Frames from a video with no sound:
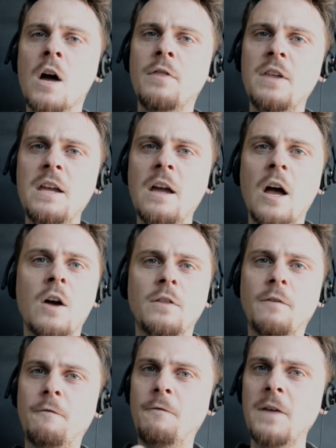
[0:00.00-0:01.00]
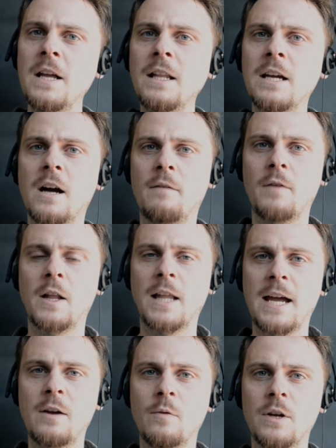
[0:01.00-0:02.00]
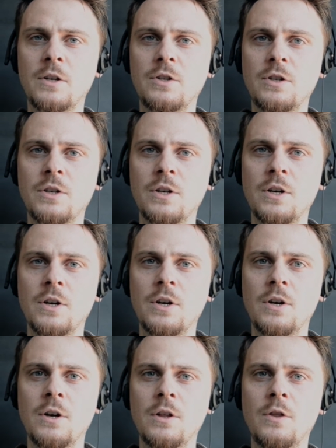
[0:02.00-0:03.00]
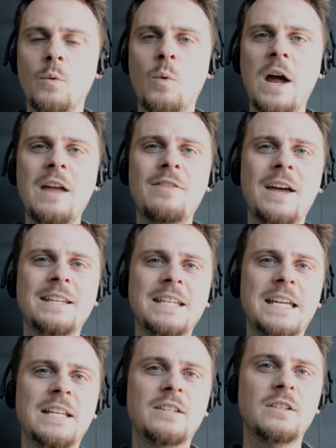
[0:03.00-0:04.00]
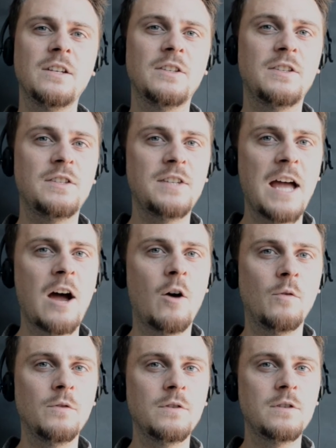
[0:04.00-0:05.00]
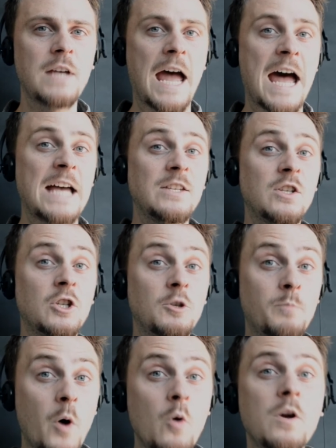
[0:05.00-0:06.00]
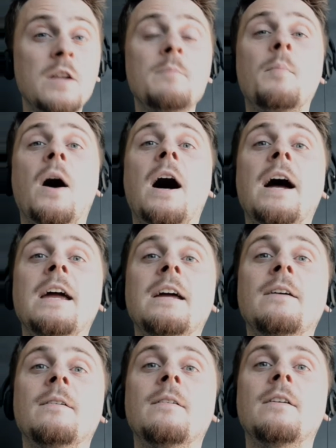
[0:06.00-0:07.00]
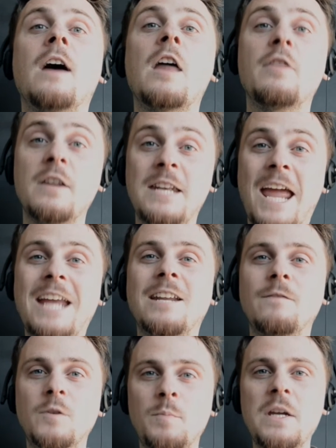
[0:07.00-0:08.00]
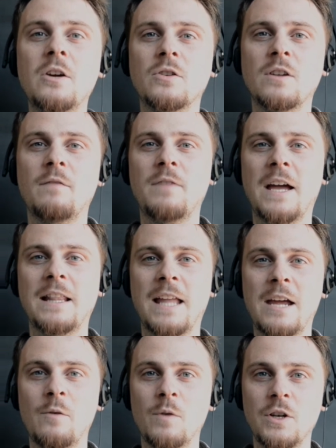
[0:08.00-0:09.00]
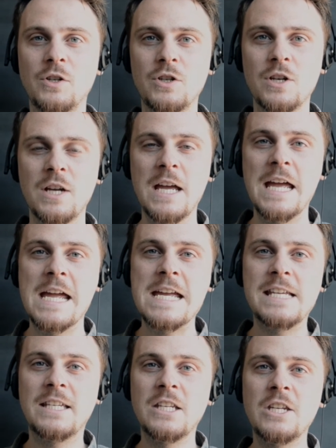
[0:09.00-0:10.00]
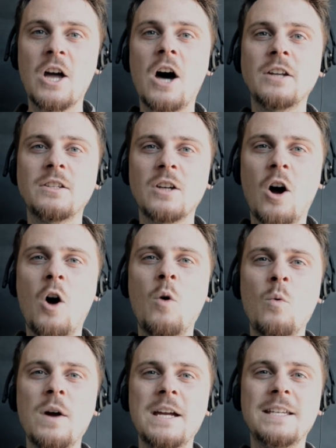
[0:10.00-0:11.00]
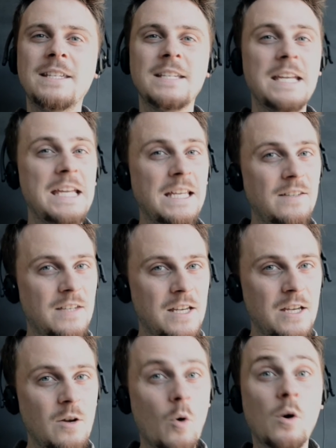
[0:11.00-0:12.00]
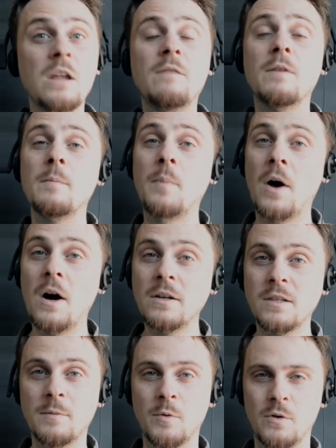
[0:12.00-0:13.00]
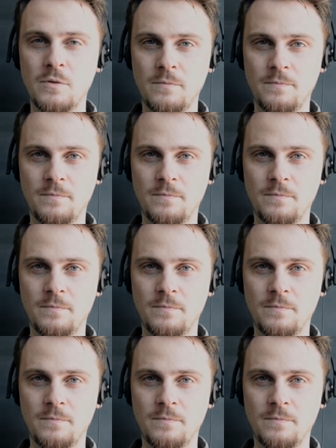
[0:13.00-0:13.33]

The feeling of a language, the way that it sounds as spoken by the native speakers of that language, is not always easy or even possible